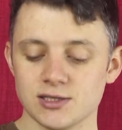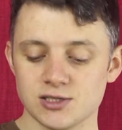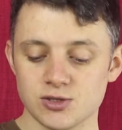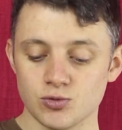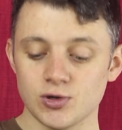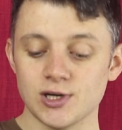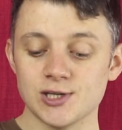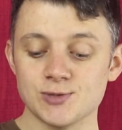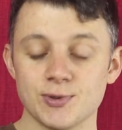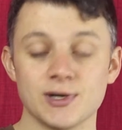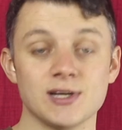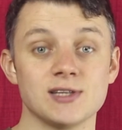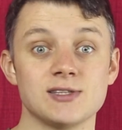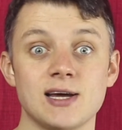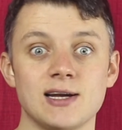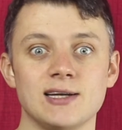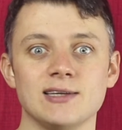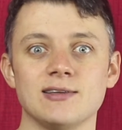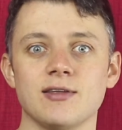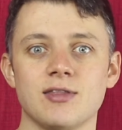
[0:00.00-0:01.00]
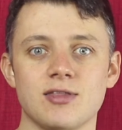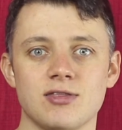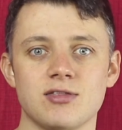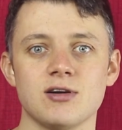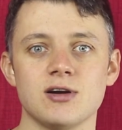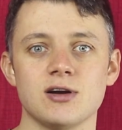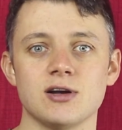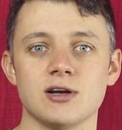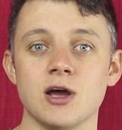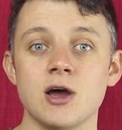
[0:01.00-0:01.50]
so Rosberg is now down to
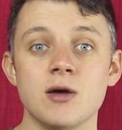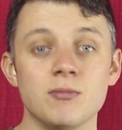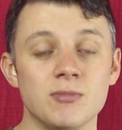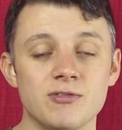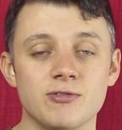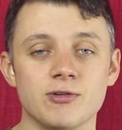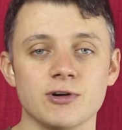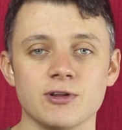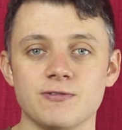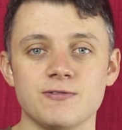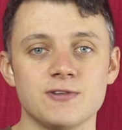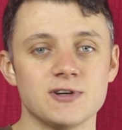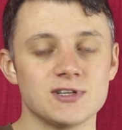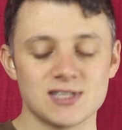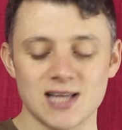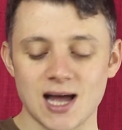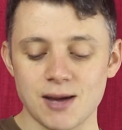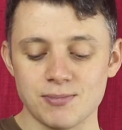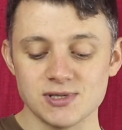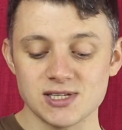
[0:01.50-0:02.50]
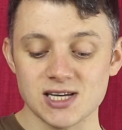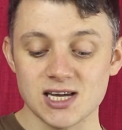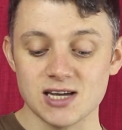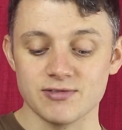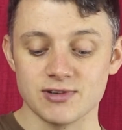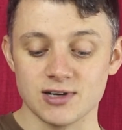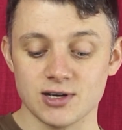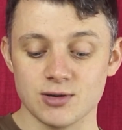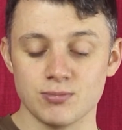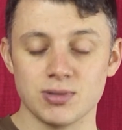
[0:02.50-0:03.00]
3rd before the first lap is
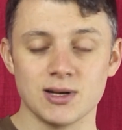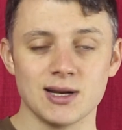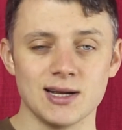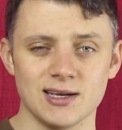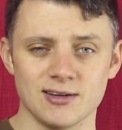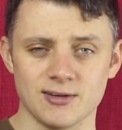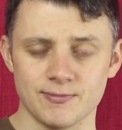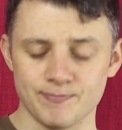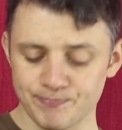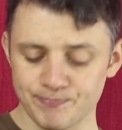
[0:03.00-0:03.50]
even complete.